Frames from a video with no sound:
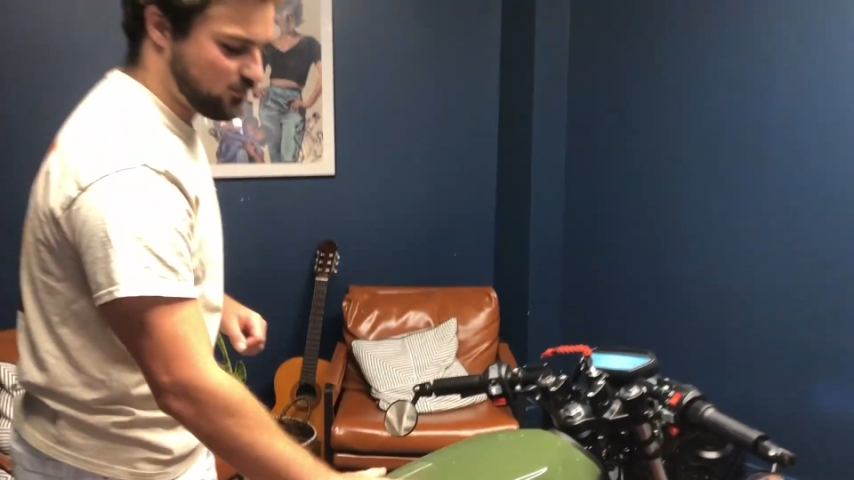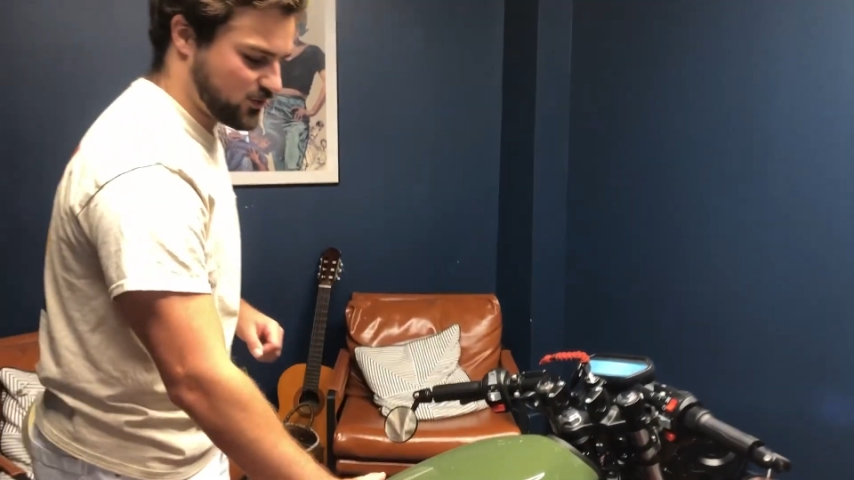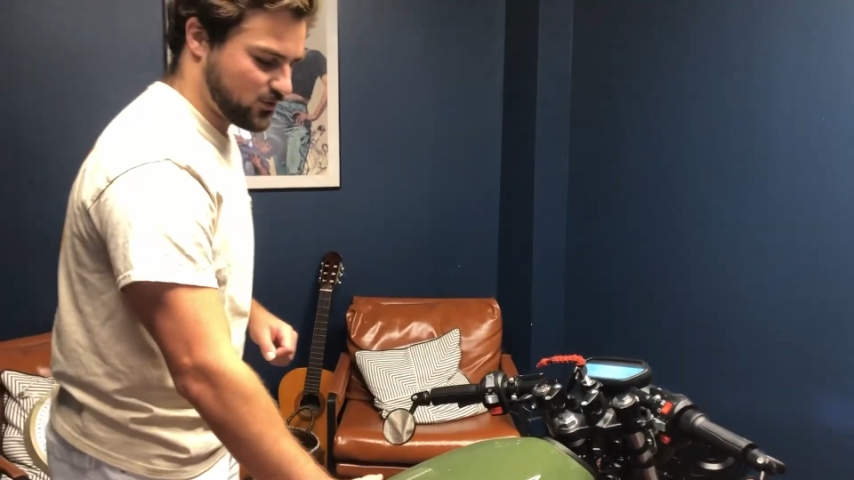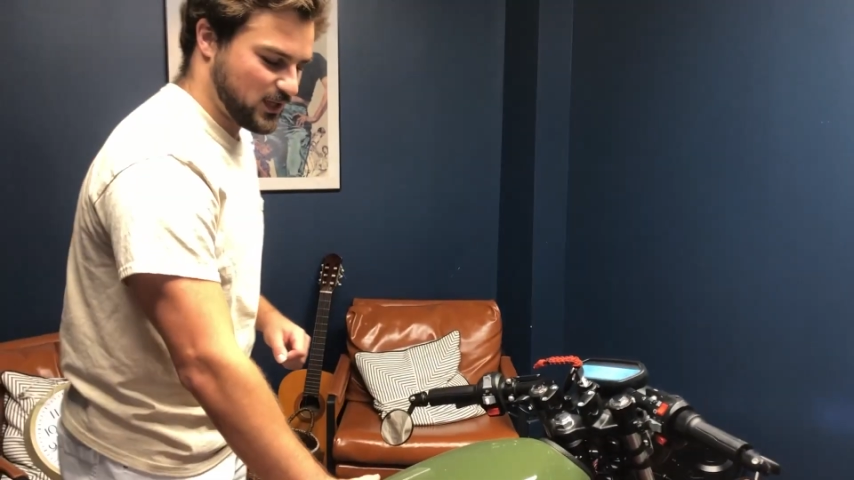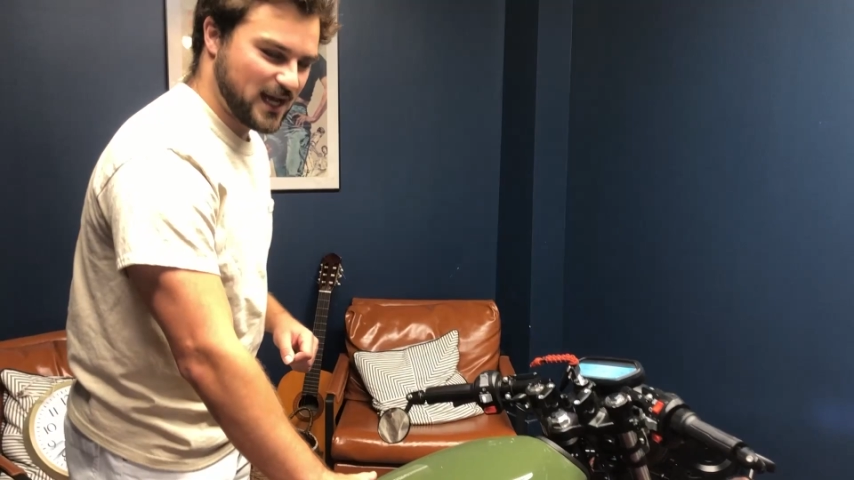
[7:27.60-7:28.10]

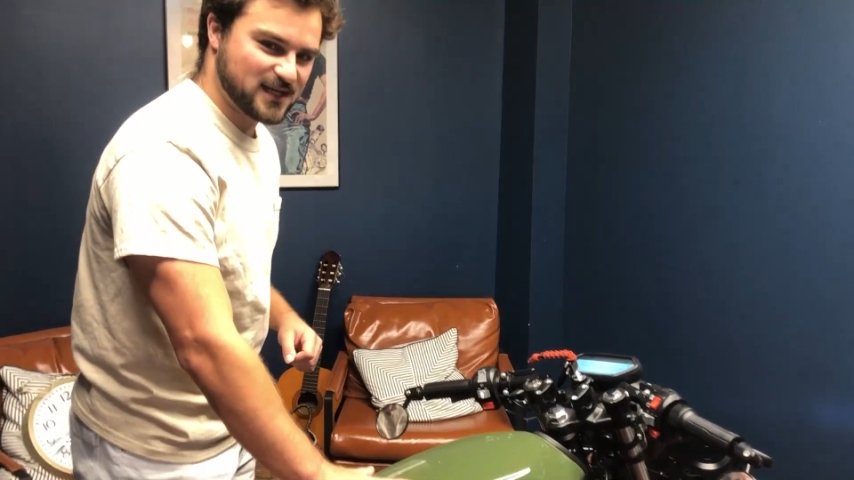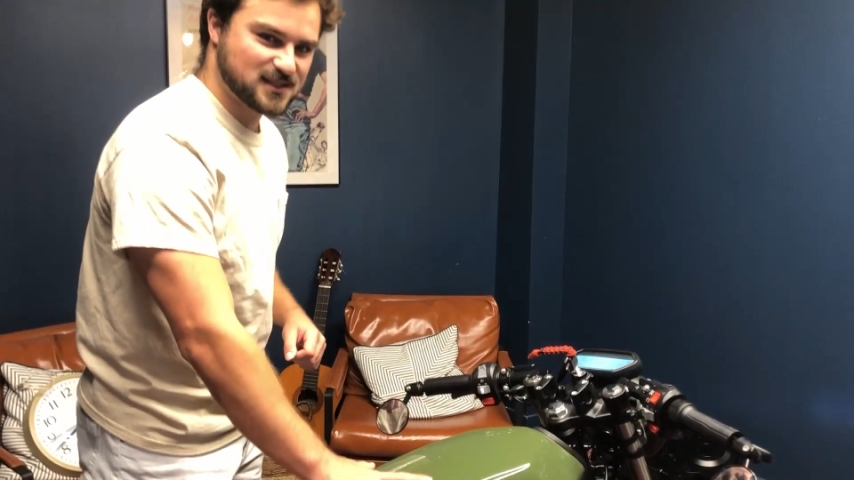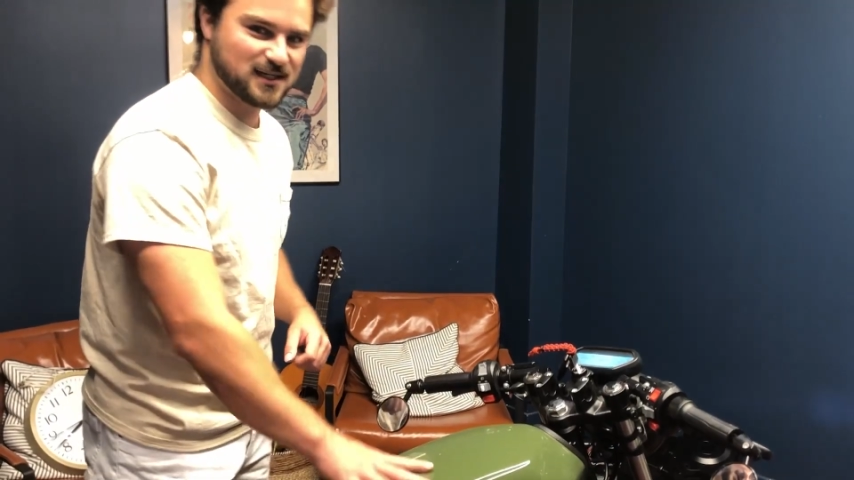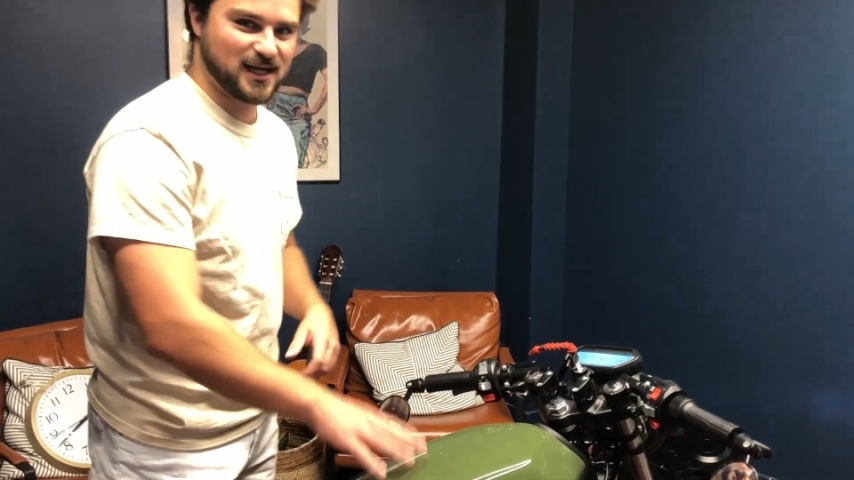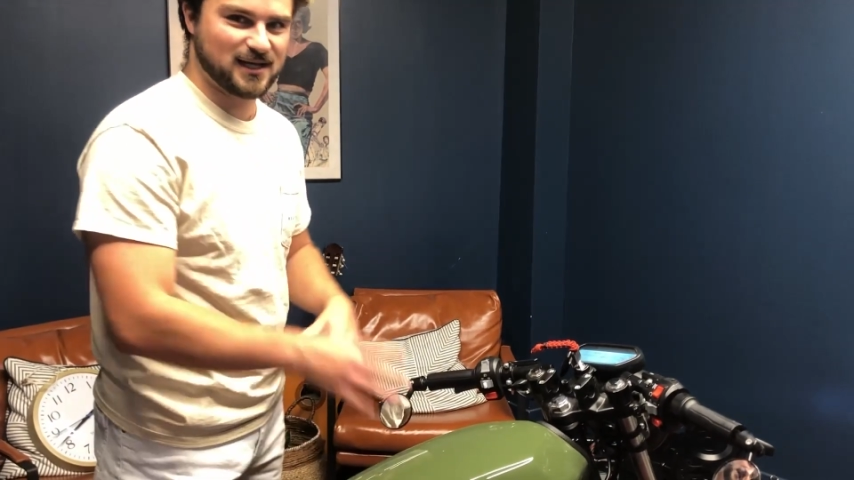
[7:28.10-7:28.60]
with your
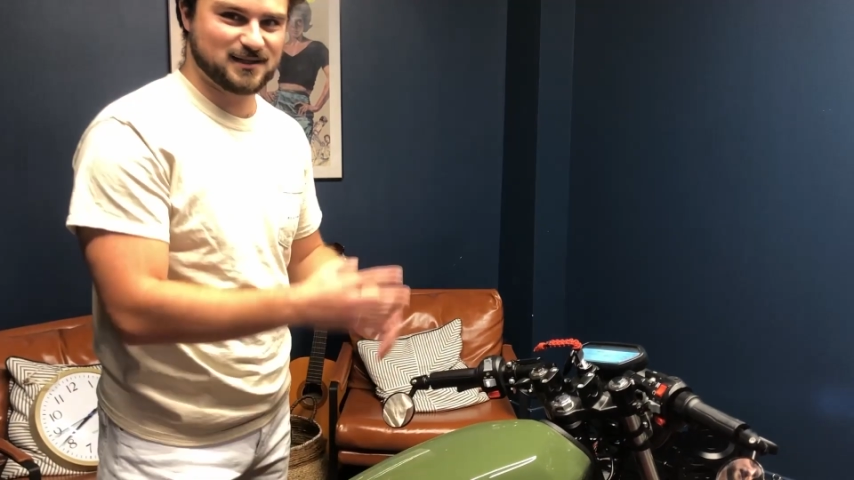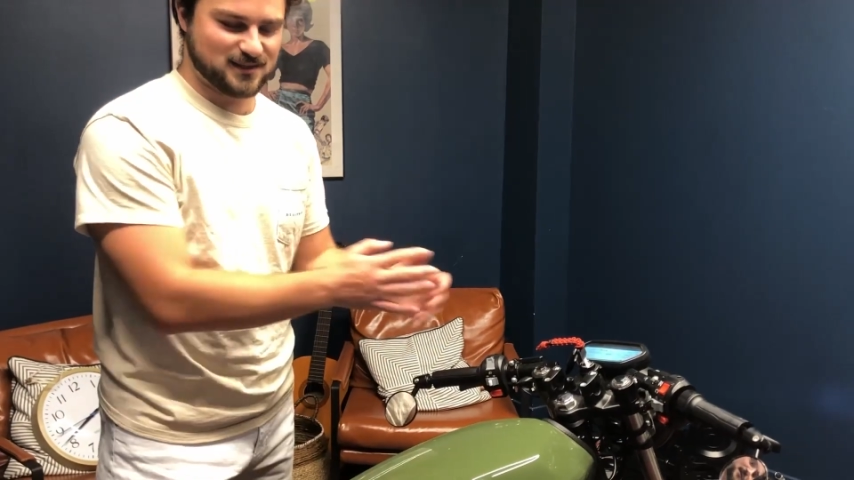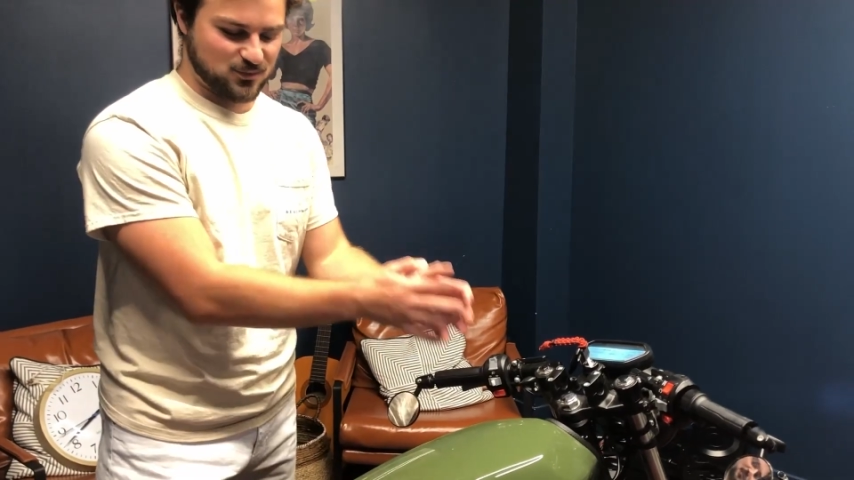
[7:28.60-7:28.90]
legs and